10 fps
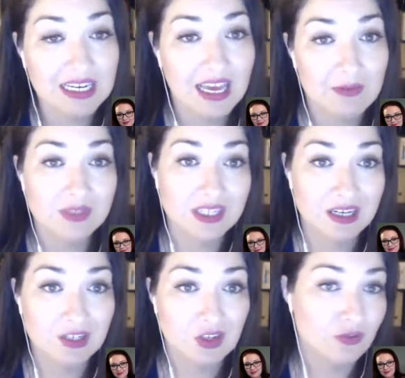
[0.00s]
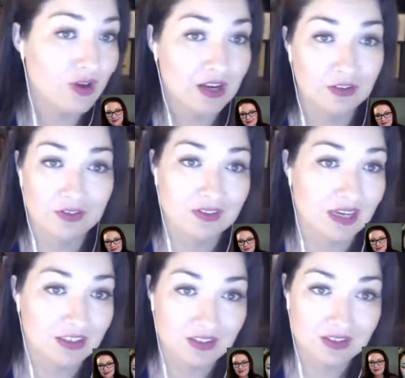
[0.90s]
games to get into your finals.
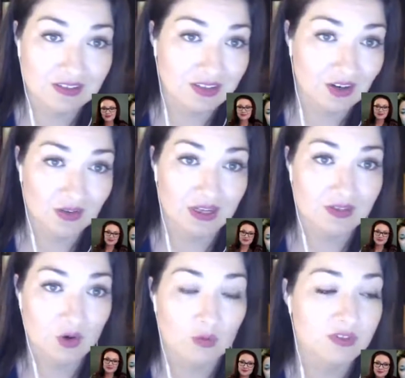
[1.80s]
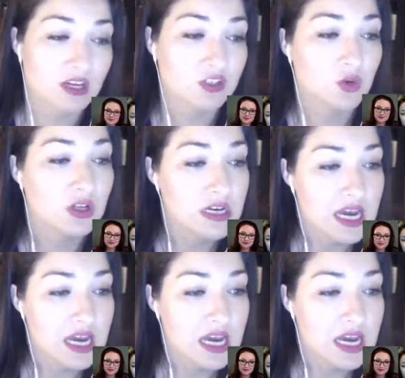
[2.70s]
And then he has a horrible schedule.